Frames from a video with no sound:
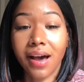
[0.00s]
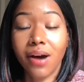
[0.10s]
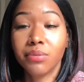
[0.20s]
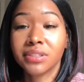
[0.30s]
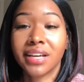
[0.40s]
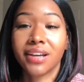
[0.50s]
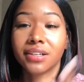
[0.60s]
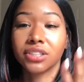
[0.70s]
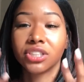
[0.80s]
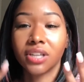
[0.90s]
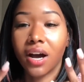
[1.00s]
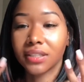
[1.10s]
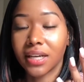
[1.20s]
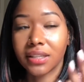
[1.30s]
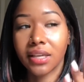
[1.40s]
I was, like,
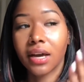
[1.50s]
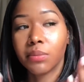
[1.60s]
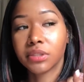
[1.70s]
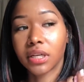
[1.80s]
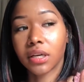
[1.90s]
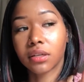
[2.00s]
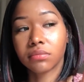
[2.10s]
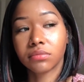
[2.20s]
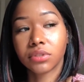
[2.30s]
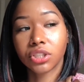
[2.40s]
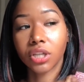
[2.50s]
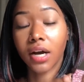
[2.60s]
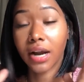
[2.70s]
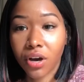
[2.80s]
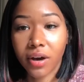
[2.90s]
shocked. I think I was, like,
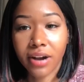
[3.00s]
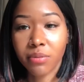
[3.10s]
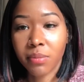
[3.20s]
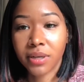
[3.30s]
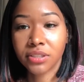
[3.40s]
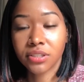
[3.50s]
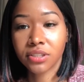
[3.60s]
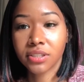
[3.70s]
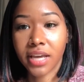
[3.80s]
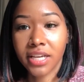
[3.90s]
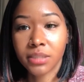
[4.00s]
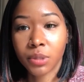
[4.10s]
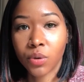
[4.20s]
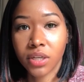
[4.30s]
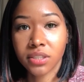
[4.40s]
shocked. And I remember my sister just asking
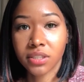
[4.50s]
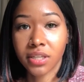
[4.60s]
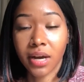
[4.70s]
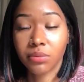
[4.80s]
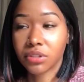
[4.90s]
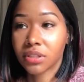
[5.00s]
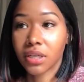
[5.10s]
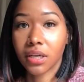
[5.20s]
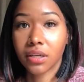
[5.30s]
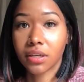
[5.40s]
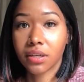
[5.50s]
me questions, and I was just, like,